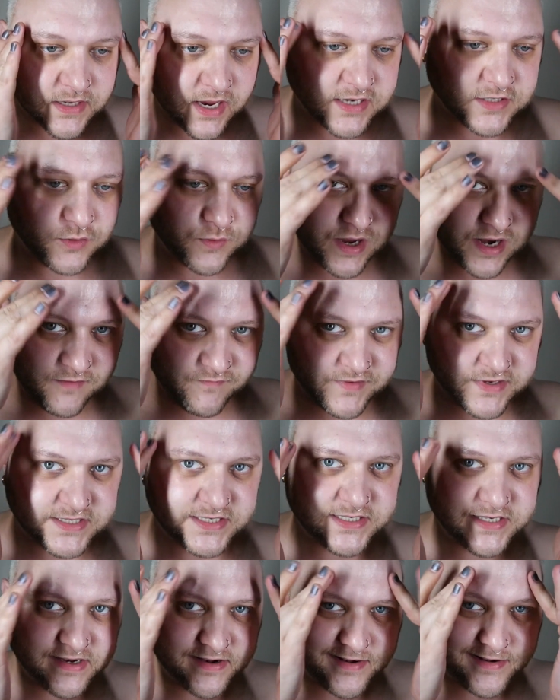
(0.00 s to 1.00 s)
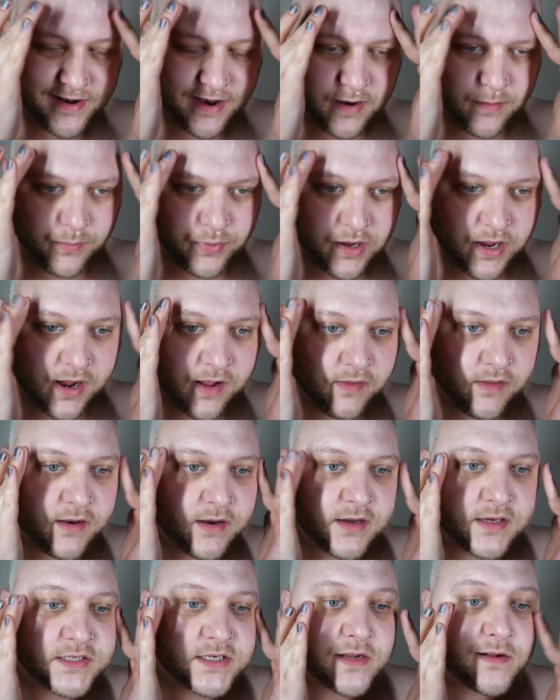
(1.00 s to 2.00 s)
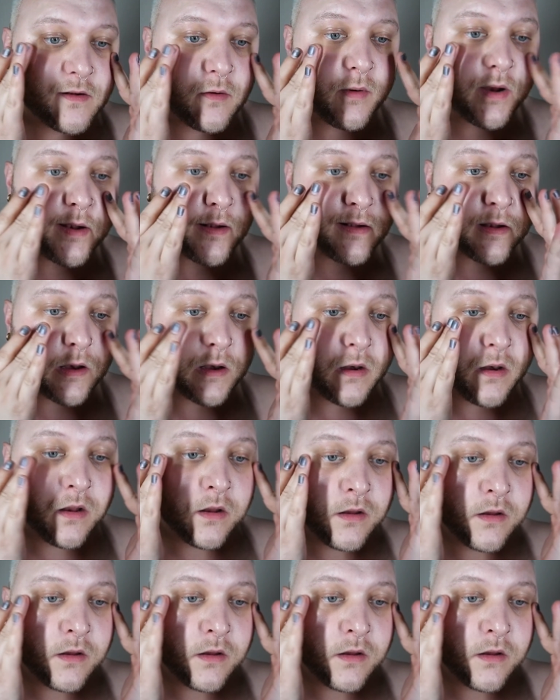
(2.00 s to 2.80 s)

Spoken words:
I do kind of the C-shape highlighting situation.